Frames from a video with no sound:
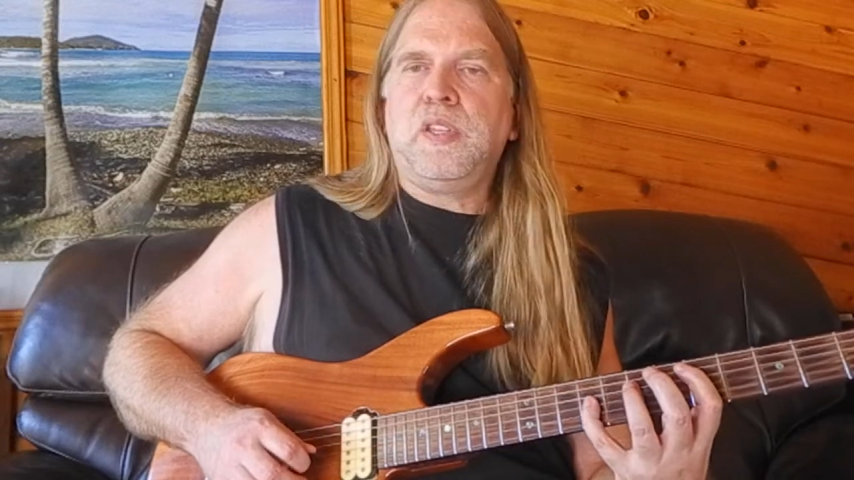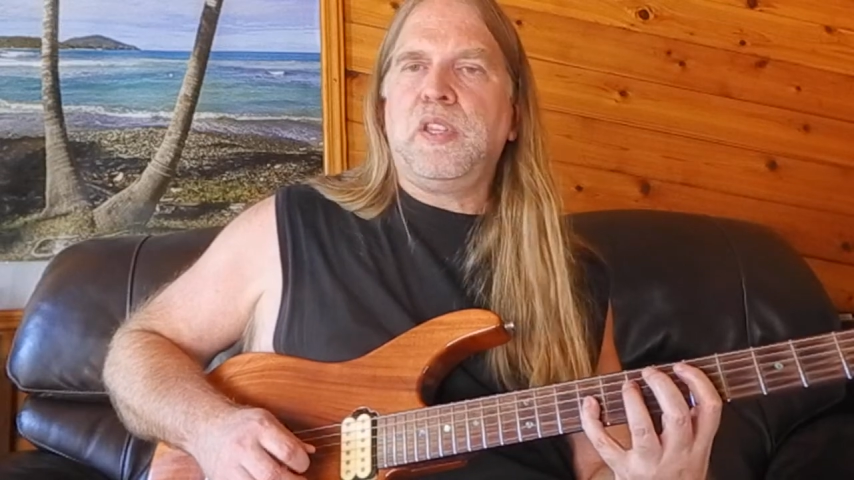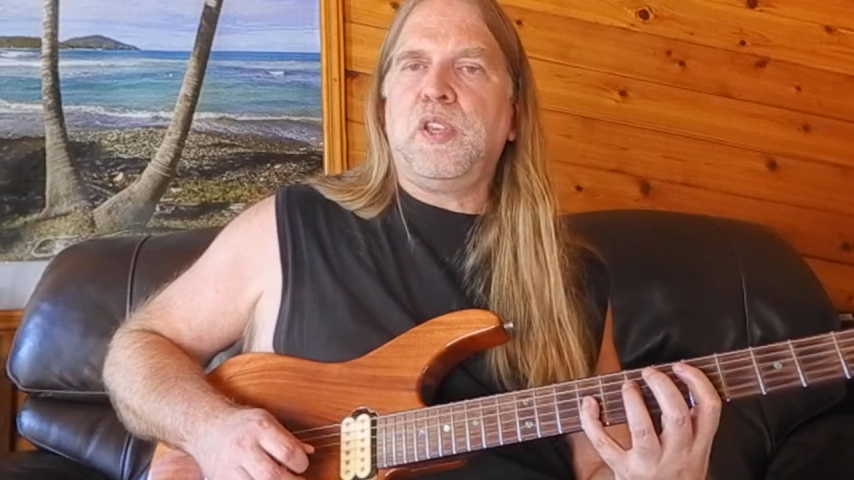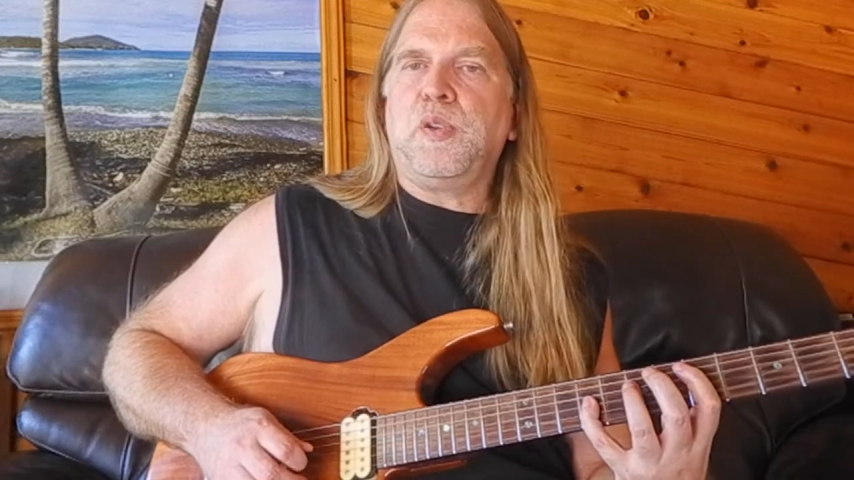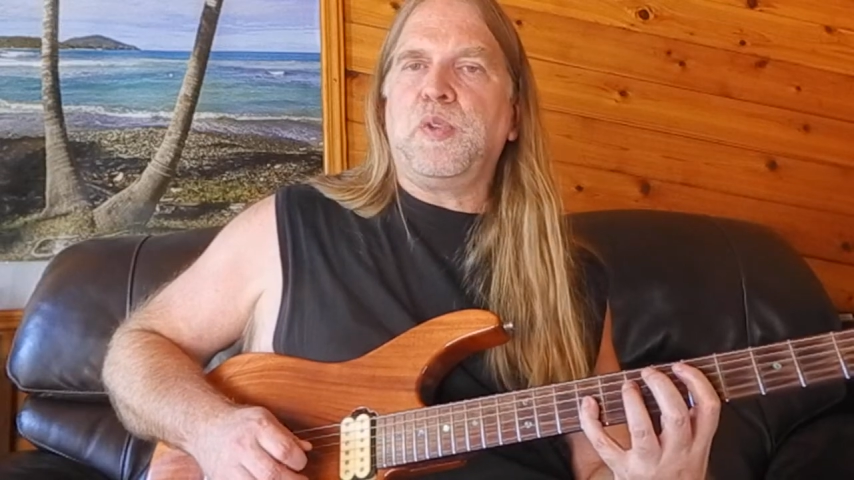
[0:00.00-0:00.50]

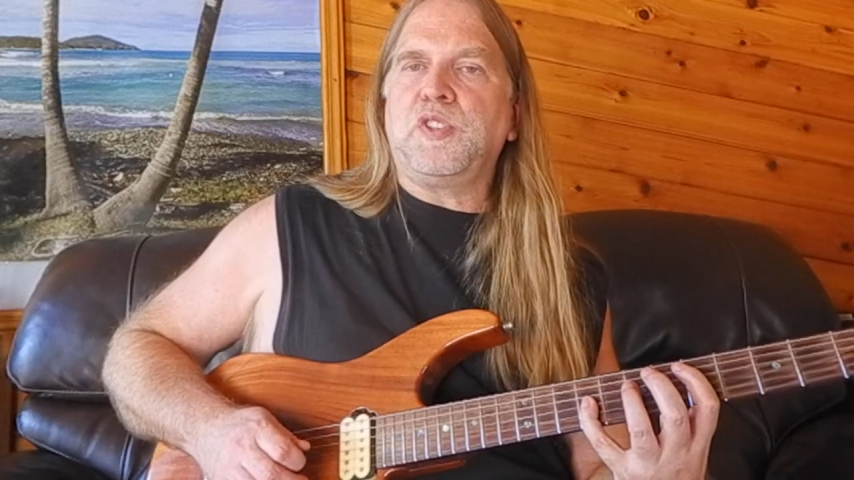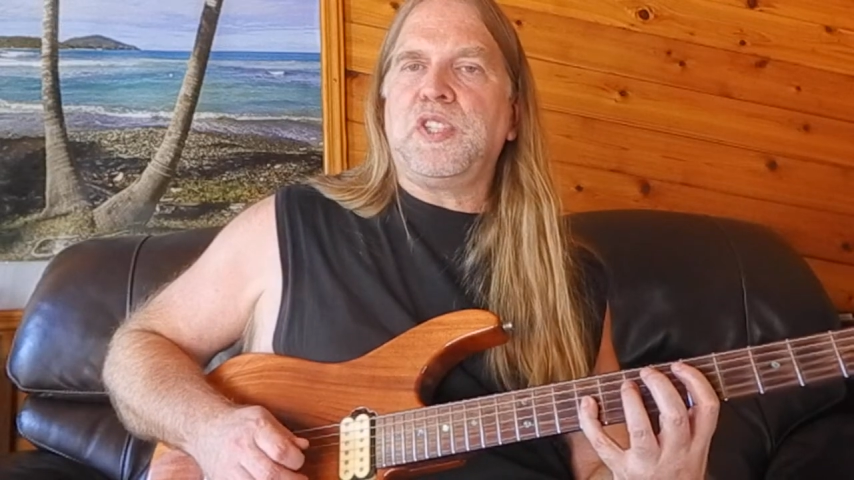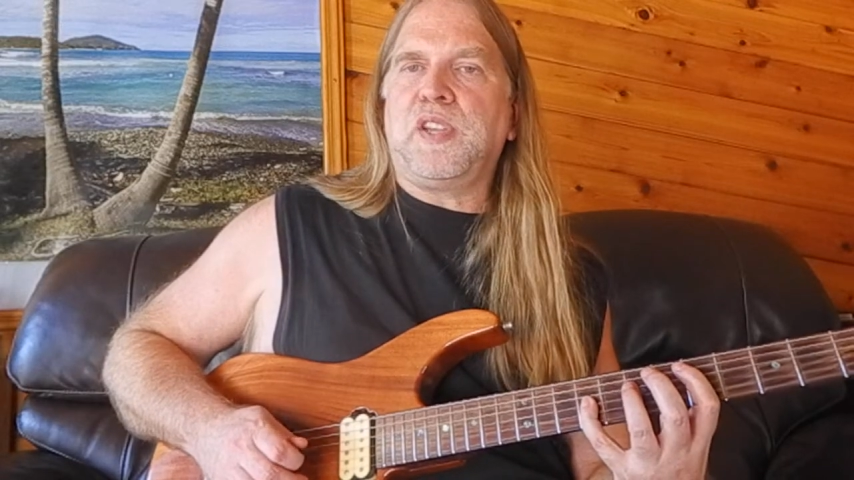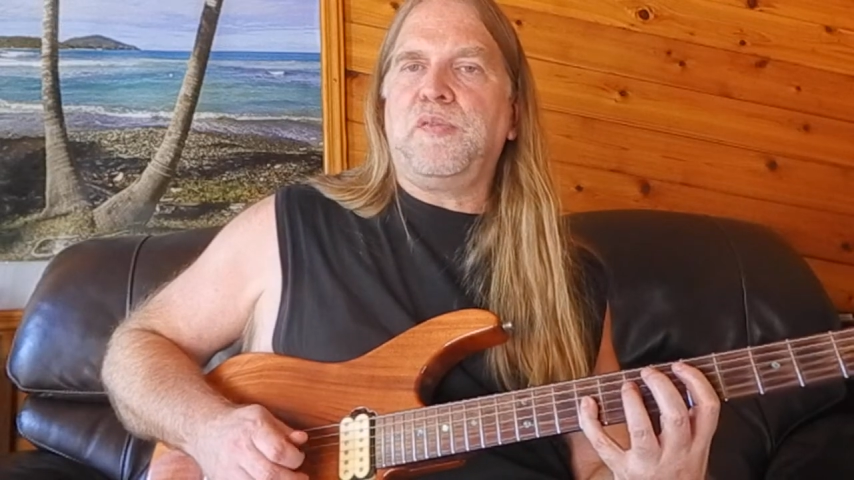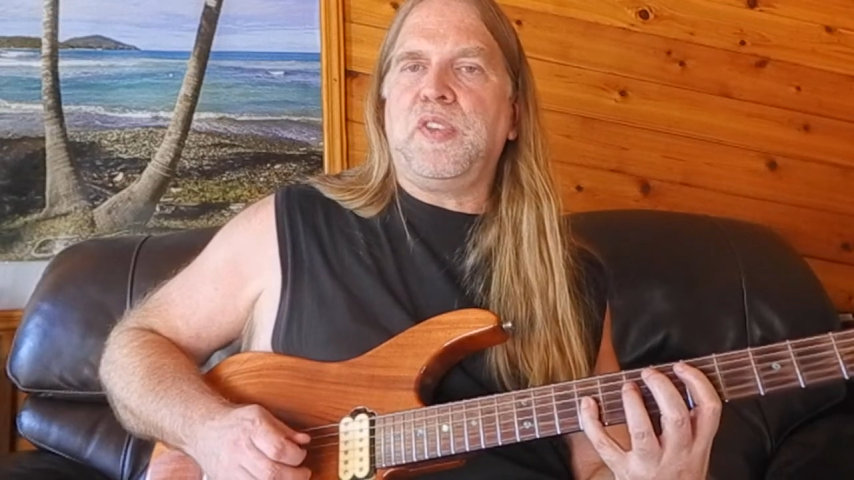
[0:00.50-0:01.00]
here in your
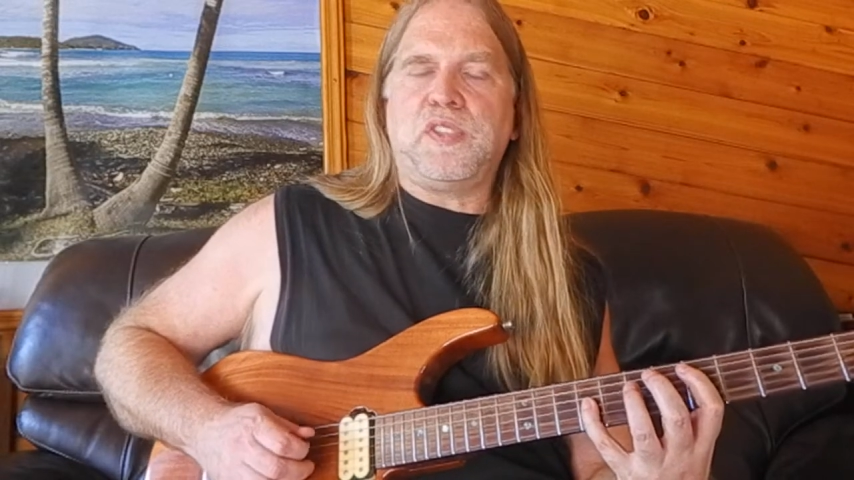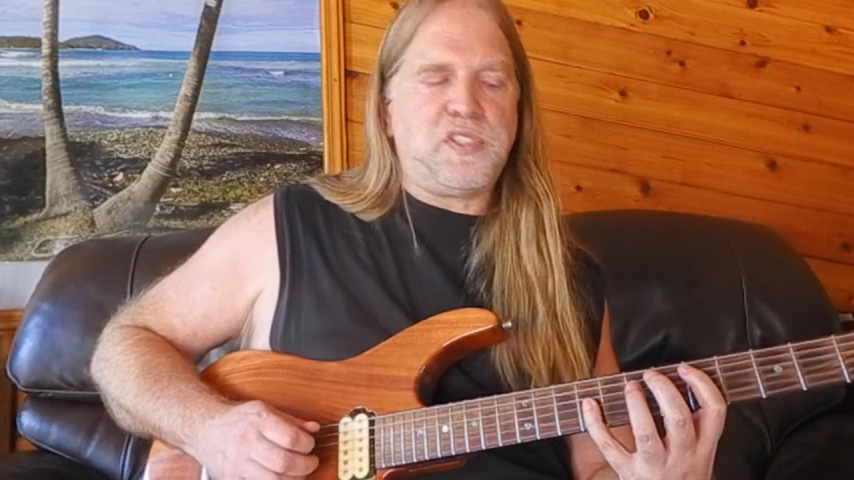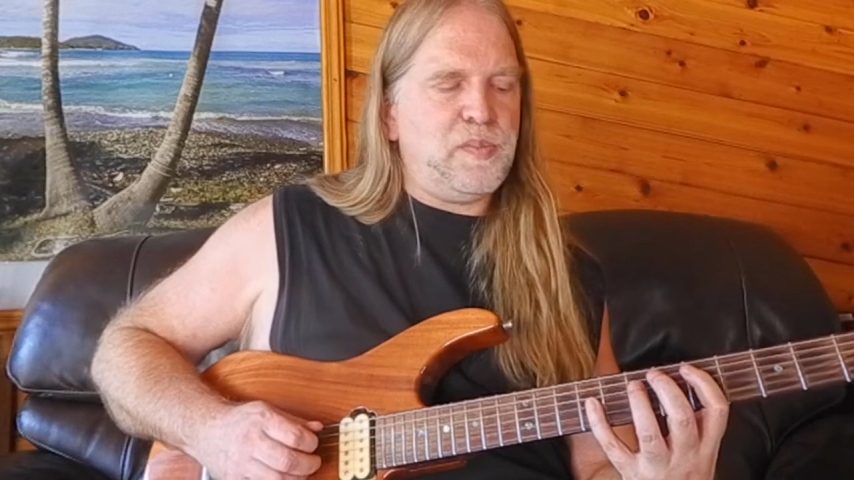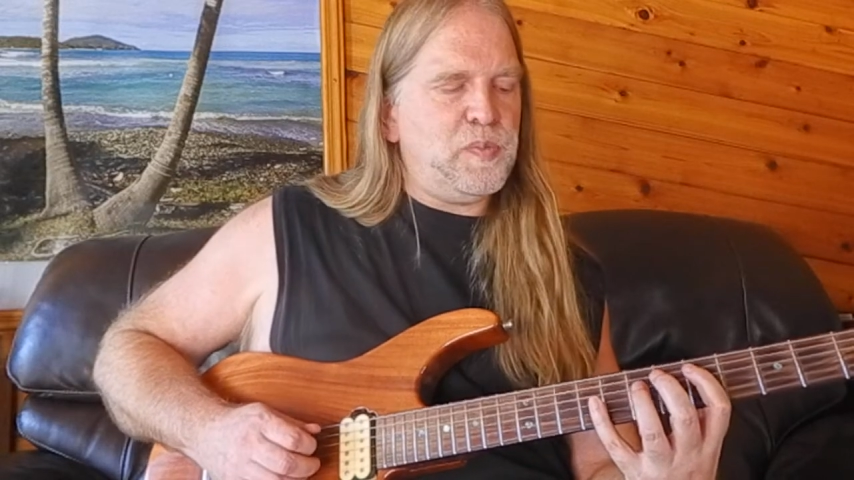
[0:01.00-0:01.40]
stacked fifths.